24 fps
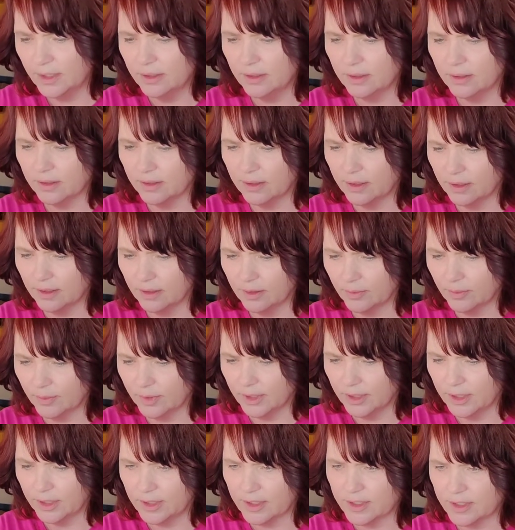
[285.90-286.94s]
I can't
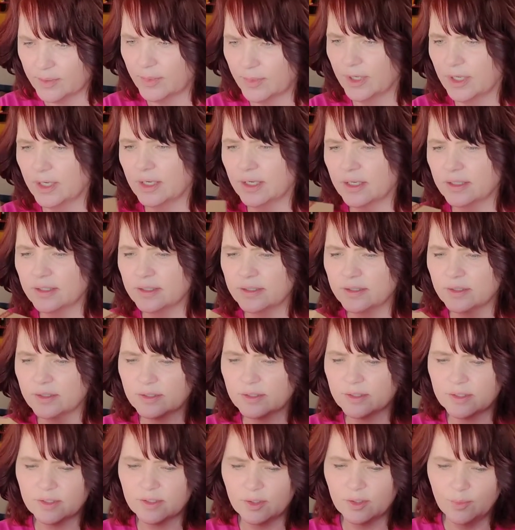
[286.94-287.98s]
read it because my eyes are
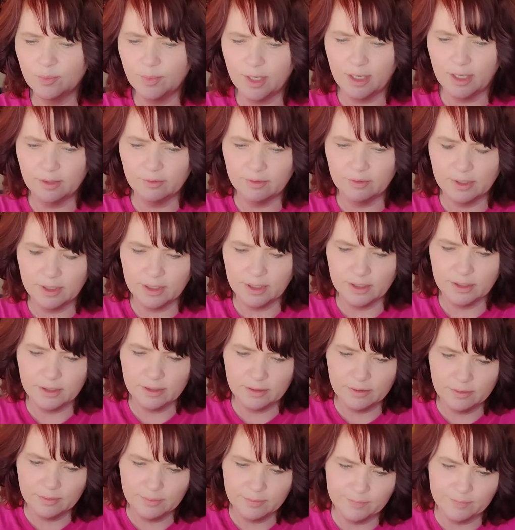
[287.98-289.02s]
so bad right now.